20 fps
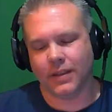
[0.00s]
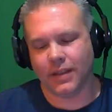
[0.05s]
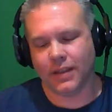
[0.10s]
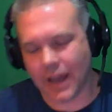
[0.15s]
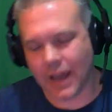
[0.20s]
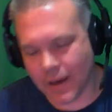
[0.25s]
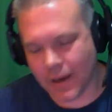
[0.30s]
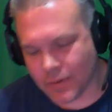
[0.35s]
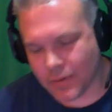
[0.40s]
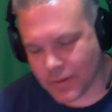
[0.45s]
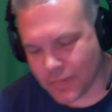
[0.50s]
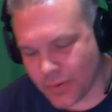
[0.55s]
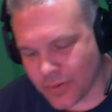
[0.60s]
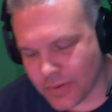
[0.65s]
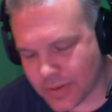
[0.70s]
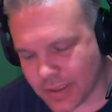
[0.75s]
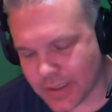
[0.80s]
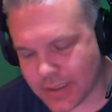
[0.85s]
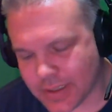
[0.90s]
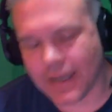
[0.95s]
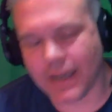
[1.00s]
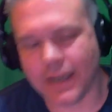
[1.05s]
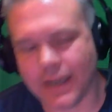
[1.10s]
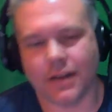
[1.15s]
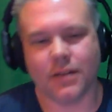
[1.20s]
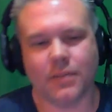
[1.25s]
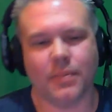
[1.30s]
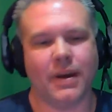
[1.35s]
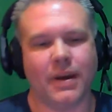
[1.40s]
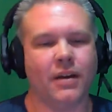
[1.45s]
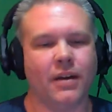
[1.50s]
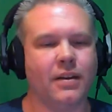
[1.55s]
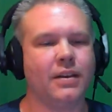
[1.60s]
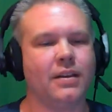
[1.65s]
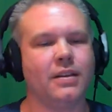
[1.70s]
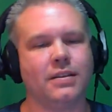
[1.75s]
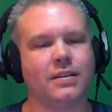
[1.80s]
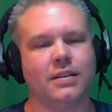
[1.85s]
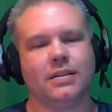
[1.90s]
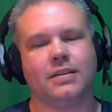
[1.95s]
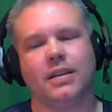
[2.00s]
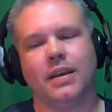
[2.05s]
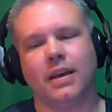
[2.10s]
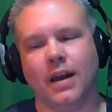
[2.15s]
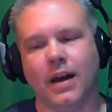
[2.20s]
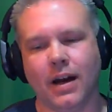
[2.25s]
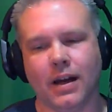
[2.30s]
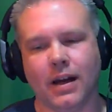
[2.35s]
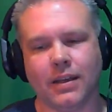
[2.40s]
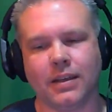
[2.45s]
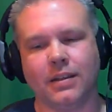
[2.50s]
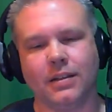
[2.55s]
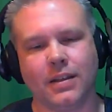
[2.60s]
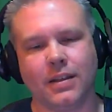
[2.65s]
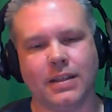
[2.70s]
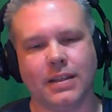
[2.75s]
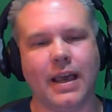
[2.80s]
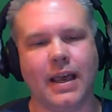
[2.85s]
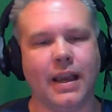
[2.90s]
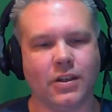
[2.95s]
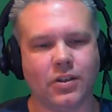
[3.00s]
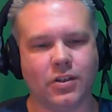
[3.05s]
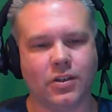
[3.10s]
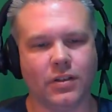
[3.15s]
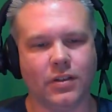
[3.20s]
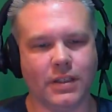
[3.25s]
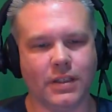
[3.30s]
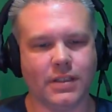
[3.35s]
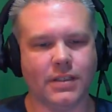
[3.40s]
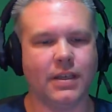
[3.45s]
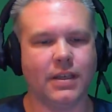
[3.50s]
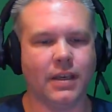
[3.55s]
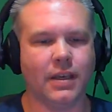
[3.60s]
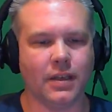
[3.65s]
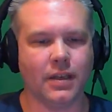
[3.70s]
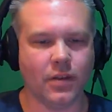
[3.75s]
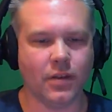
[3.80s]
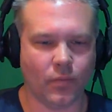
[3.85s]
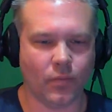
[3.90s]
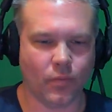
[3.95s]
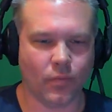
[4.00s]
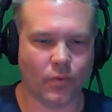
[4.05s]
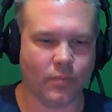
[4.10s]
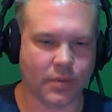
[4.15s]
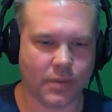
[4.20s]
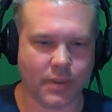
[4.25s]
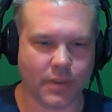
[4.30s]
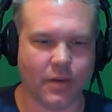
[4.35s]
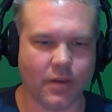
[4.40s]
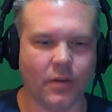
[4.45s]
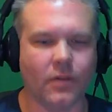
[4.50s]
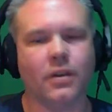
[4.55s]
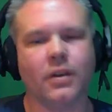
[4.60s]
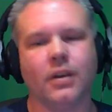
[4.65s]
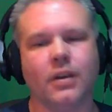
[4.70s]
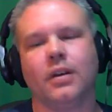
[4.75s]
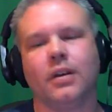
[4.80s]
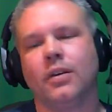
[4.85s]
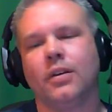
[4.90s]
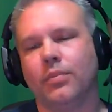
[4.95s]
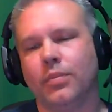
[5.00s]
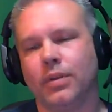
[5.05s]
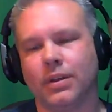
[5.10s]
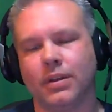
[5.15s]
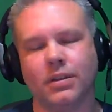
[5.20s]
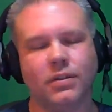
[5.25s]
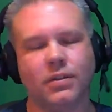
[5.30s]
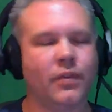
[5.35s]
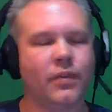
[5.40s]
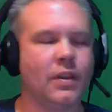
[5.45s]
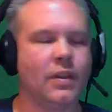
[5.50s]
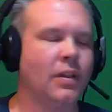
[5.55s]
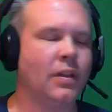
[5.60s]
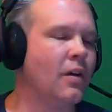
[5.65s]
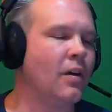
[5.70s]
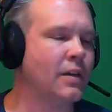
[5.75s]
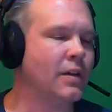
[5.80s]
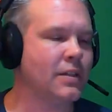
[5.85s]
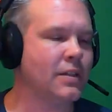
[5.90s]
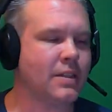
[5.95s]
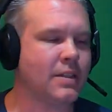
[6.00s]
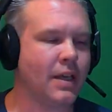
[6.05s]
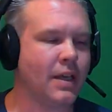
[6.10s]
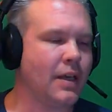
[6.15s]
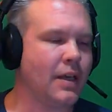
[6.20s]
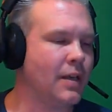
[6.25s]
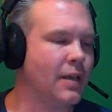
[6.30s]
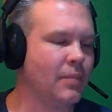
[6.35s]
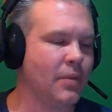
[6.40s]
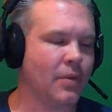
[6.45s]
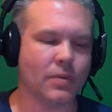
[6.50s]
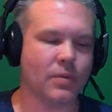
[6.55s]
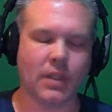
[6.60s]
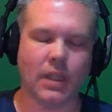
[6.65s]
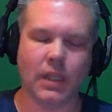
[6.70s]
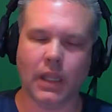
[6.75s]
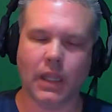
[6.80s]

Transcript: that I was most excited about is that Oculus actually said room scale. Because for the longest time, there was a